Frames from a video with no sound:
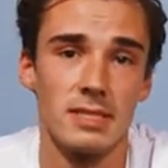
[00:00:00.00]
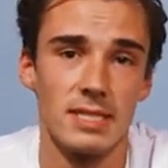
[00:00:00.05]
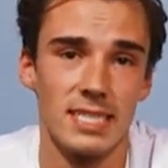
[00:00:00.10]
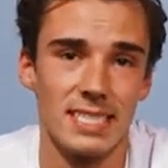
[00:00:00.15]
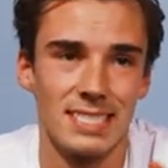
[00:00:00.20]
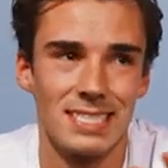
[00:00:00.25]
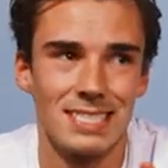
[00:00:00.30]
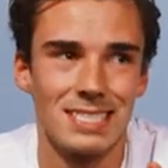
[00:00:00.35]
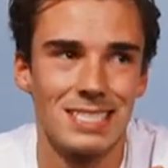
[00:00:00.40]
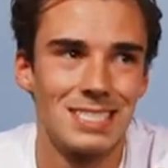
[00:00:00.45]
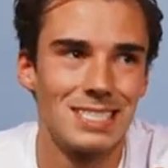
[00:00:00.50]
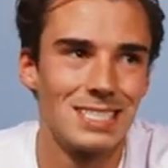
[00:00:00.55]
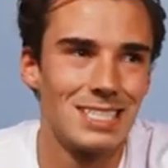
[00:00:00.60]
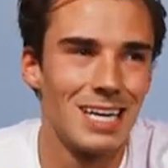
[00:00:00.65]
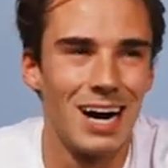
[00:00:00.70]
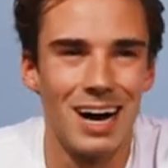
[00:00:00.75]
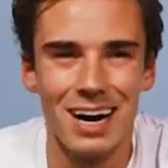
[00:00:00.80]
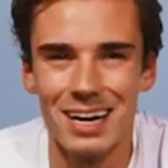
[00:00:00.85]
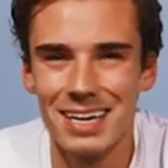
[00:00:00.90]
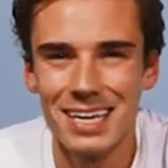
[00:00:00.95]
this
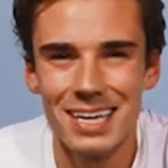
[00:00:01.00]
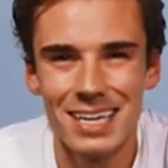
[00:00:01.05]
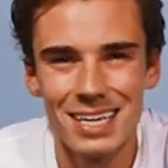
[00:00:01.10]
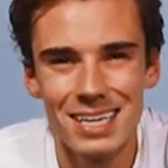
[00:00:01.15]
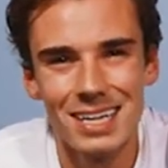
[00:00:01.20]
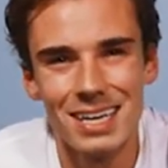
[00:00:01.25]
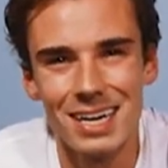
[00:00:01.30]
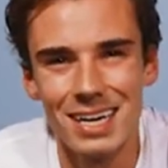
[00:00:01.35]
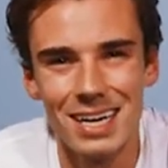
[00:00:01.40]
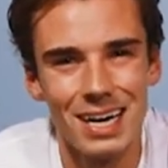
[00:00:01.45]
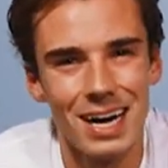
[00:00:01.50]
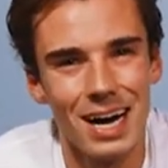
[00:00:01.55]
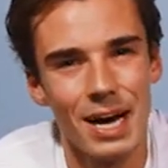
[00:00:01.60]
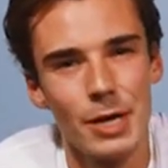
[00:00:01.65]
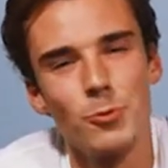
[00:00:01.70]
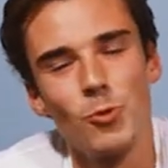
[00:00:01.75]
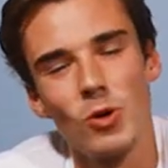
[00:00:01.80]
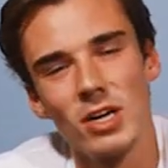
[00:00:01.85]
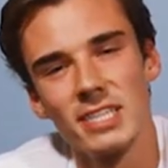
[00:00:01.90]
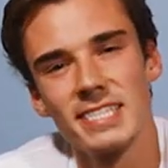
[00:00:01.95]
tugging
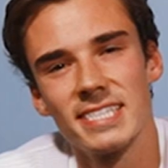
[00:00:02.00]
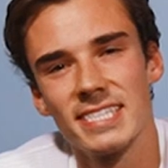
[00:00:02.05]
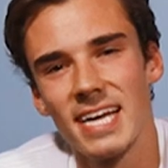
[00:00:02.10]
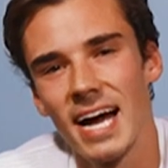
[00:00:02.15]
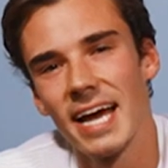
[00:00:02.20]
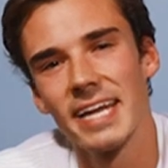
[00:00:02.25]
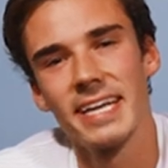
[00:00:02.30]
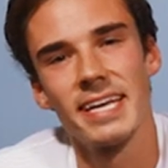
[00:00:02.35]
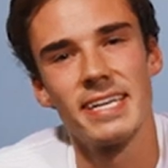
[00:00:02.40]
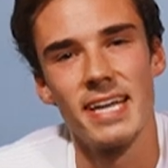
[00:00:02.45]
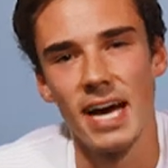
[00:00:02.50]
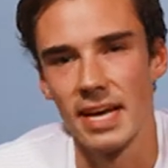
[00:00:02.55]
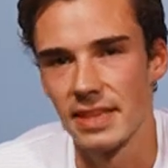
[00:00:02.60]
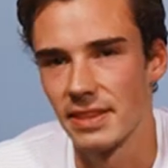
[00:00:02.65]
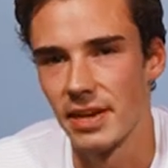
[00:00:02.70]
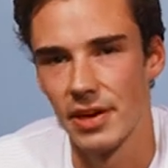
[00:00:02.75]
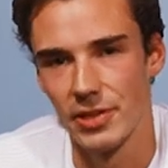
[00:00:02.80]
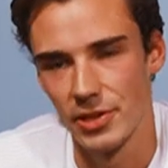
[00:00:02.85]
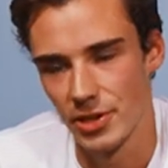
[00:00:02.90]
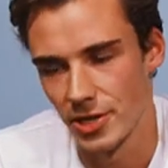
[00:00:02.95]
on one side and
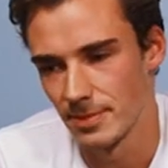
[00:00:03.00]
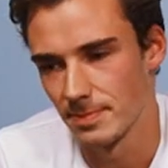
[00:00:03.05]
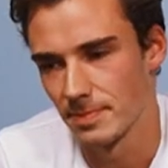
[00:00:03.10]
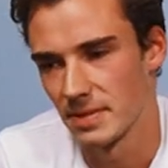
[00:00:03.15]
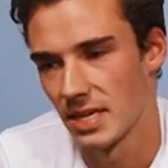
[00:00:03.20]
not the other.